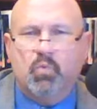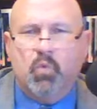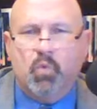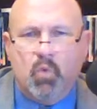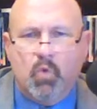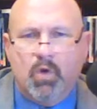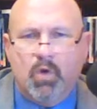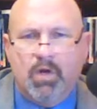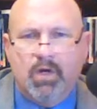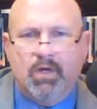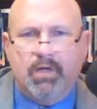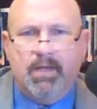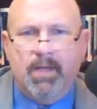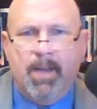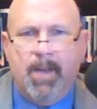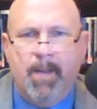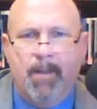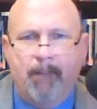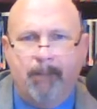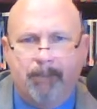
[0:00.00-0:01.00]
one
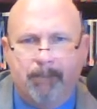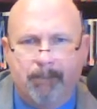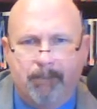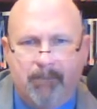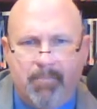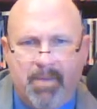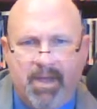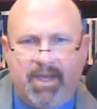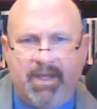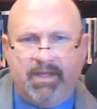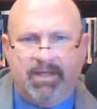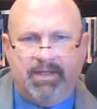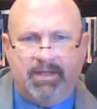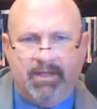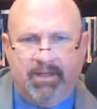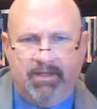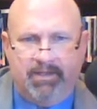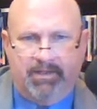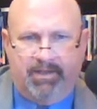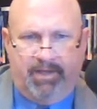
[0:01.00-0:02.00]
main
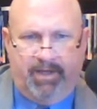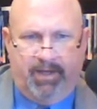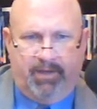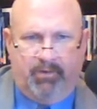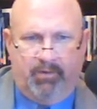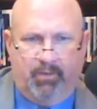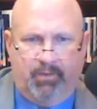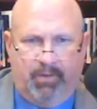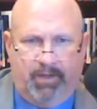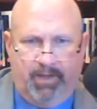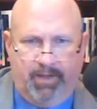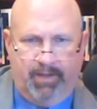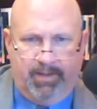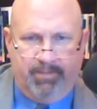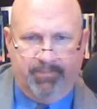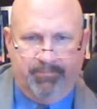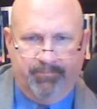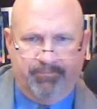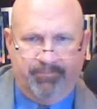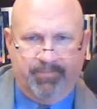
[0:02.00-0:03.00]
indicator, okay?
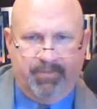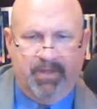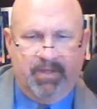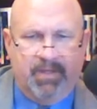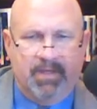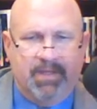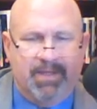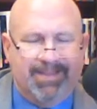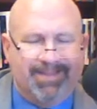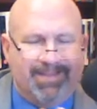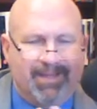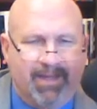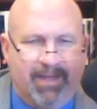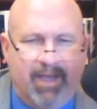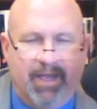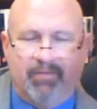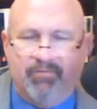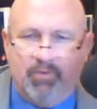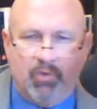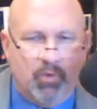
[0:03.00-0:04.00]
They
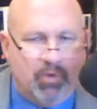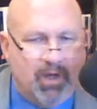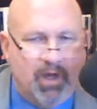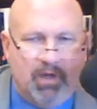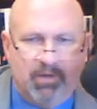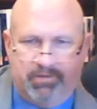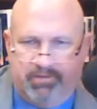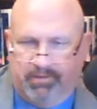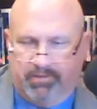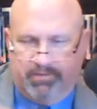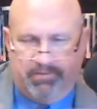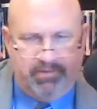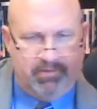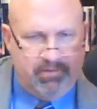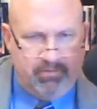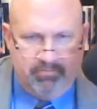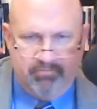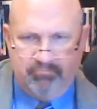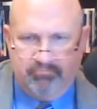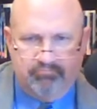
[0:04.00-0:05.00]
have no conscience.
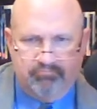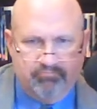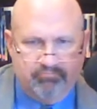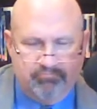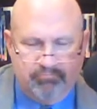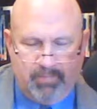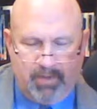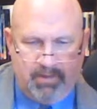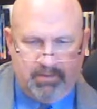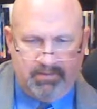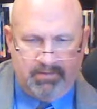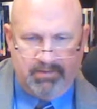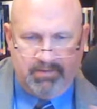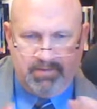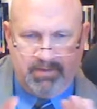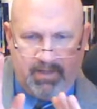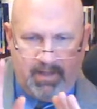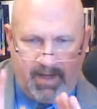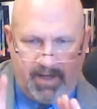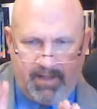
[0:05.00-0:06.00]
I
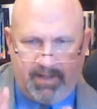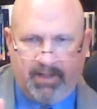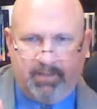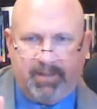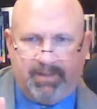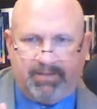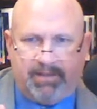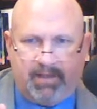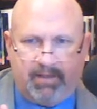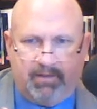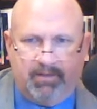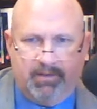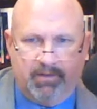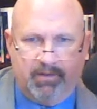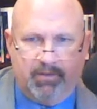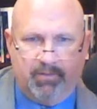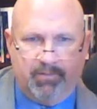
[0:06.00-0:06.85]
got to make that clear.